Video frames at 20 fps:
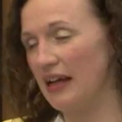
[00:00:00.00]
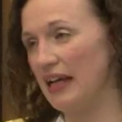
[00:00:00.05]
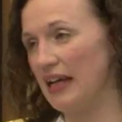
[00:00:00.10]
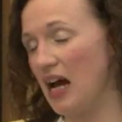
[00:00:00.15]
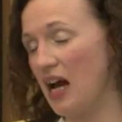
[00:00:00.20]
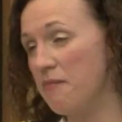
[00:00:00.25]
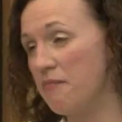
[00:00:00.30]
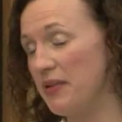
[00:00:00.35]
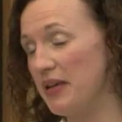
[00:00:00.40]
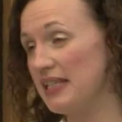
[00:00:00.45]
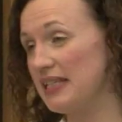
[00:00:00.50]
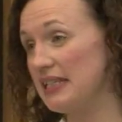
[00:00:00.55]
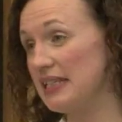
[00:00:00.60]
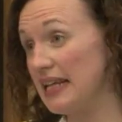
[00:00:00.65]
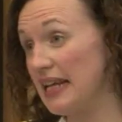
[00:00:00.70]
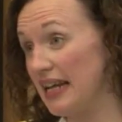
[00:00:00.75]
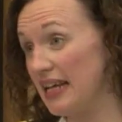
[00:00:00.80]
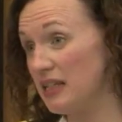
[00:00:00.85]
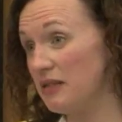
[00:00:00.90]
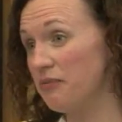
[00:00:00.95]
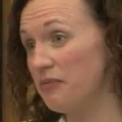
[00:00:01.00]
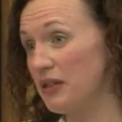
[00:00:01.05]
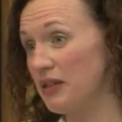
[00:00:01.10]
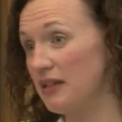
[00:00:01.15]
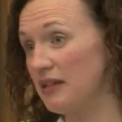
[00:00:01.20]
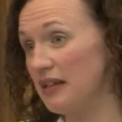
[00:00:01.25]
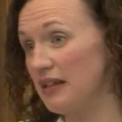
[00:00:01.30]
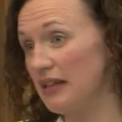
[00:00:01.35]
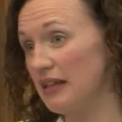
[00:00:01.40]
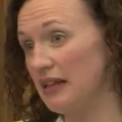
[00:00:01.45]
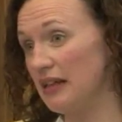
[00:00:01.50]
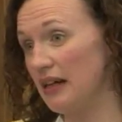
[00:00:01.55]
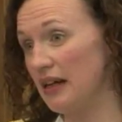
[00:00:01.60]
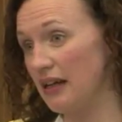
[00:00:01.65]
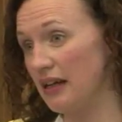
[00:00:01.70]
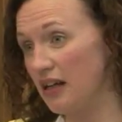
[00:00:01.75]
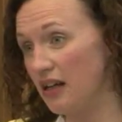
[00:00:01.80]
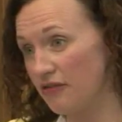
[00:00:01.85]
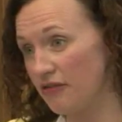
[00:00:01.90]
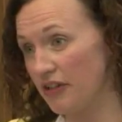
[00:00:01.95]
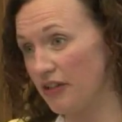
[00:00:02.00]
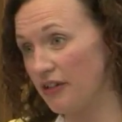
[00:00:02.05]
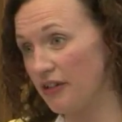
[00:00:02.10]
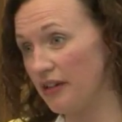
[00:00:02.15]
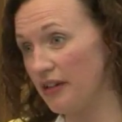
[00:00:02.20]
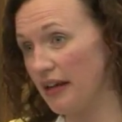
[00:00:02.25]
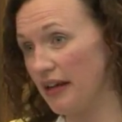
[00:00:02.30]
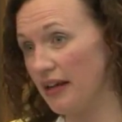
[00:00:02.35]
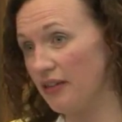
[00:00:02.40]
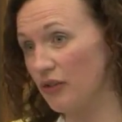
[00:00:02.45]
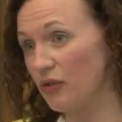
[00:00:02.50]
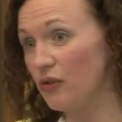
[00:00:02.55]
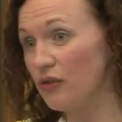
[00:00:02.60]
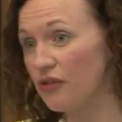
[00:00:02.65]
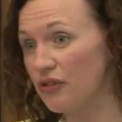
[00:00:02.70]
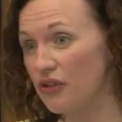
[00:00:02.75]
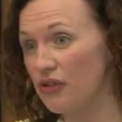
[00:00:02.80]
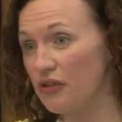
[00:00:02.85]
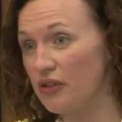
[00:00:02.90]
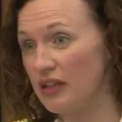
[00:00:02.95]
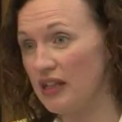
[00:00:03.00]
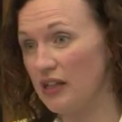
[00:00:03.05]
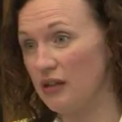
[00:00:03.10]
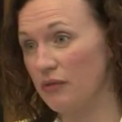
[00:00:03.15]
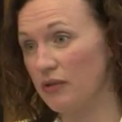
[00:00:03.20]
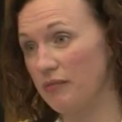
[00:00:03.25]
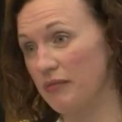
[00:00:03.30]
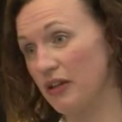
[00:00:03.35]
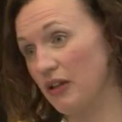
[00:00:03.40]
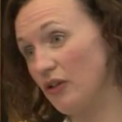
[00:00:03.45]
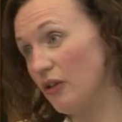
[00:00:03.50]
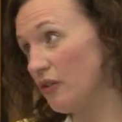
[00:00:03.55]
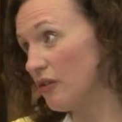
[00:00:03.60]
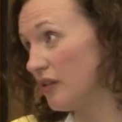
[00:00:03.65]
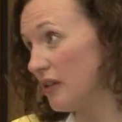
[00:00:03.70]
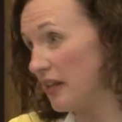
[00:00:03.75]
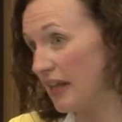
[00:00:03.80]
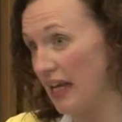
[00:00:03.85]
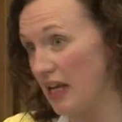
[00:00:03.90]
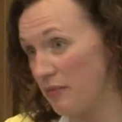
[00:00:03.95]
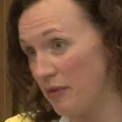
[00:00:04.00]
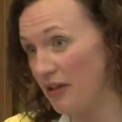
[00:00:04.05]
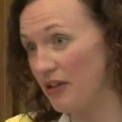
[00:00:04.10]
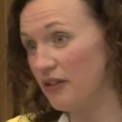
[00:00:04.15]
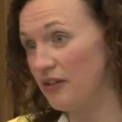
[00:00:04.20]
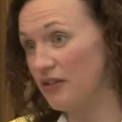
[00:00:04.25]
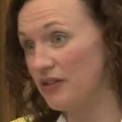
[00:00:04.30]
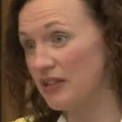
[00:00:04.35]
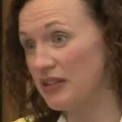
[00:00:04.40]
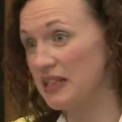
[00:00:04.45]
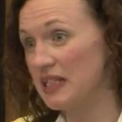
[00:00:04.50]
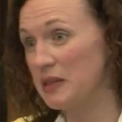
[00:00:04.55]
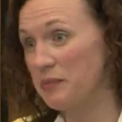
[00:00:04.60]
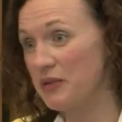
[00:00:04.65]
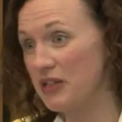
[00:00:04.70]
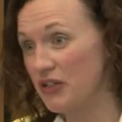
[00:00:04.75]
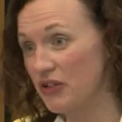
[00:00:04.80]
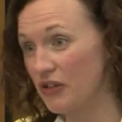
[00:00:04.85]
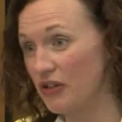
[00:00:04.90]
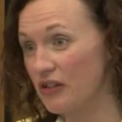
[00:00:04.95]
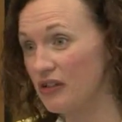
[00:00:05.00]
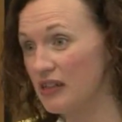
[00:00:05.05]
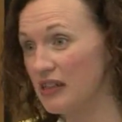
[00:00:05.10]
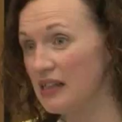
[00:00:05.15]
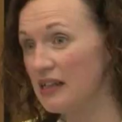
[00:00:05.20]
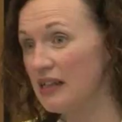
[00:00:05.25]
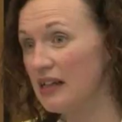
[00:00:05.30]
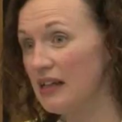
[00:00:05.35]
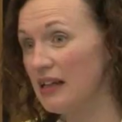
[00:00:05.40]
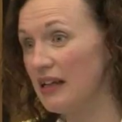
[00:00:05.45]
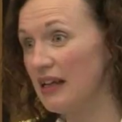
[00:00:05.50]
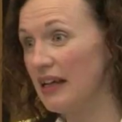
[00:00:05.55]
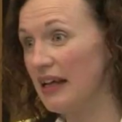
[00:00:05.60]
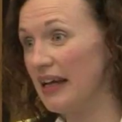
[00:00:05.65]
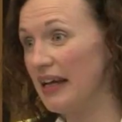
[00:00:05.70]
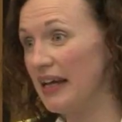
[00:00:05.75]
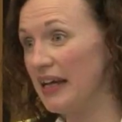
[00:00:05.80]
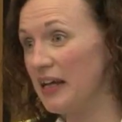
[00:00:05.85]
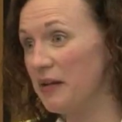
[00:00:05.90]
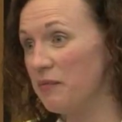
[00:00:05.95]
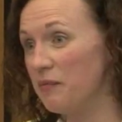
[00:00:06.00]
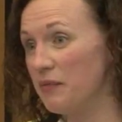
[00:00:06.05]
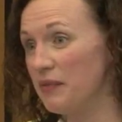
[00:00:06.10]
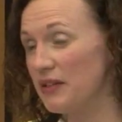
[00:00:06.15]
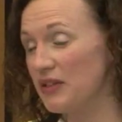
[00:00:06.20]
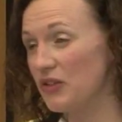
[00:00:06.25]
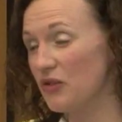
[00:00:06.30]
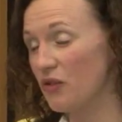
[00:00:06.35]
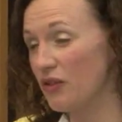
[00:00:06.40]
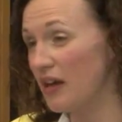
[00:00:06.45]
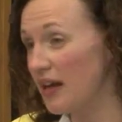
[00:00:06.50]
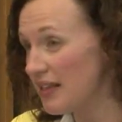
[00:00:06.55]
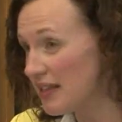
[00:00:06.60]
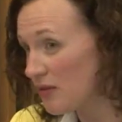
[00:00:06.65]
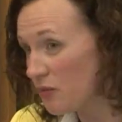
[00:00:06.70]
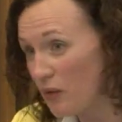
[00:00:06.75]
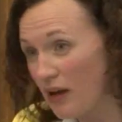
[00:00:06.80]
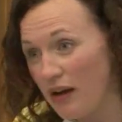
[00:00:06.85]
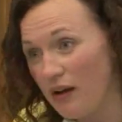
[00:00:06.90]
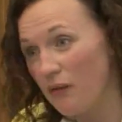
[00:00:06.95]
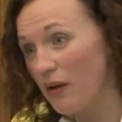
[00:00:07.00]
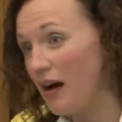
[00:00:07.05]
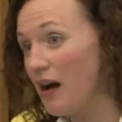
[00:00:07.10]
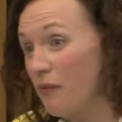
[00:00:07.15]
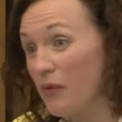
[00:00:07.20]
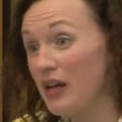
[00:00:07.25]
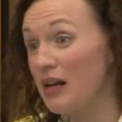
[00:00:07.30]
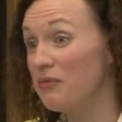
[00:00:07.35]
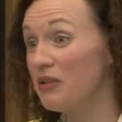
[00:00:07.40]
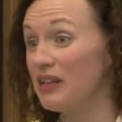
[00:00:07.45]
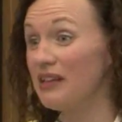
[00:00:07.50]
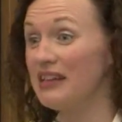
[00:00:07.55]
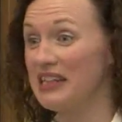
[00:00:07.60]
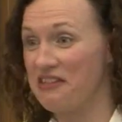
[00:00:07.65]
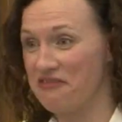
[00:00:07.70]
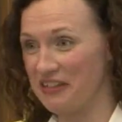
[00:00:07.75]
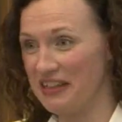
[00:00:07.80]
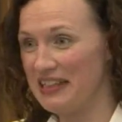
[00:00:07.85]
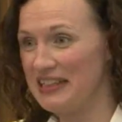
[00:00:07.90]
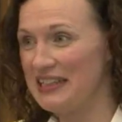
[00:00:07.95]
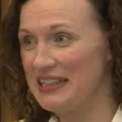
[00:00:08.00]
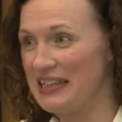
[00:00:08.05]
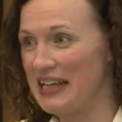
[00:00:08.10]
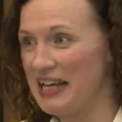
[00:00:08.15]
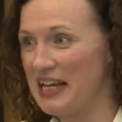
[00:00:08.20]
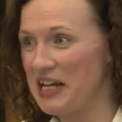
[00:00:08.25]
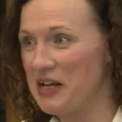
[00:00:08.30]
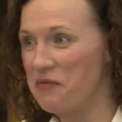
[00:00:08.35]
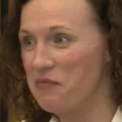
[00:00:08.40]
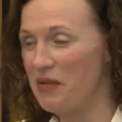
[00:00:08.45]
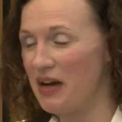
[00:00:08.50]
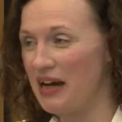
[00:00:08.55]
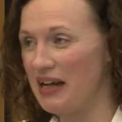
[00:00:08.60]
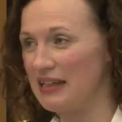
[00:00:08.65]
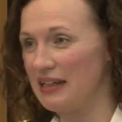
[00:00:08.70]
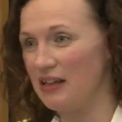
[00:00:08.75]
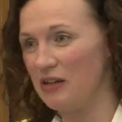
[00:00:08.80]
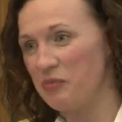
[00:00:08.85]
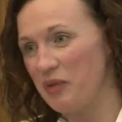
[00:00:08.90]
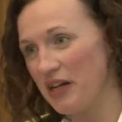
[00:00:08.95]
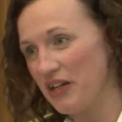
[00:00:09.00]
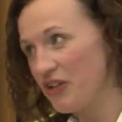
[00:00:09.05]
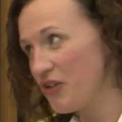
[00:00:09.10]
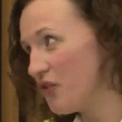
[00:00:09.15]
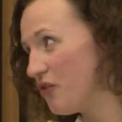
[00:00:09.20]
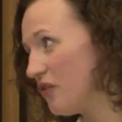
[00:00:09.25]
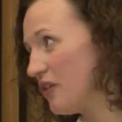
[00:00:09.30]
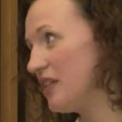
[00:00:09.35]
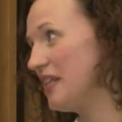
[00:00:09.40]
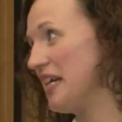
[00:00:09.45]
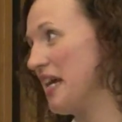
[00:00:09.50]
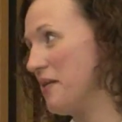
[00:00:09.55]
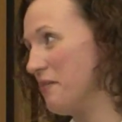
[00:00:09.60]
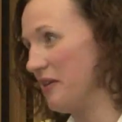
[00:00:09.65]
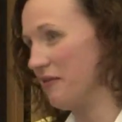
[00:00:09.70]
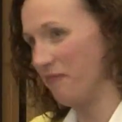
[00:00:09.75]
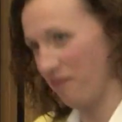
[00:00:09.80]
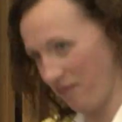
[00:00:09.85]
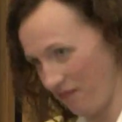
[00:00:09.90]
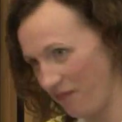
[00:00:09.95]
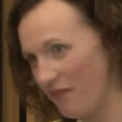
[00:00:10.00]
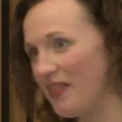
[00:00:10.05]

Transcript: I'm based in Edinburgh and I cover the whole of the UK with my colleague Emma, who's going to speak shortly. So that's where I'm going to leave it, and I'll pass you over to Emma.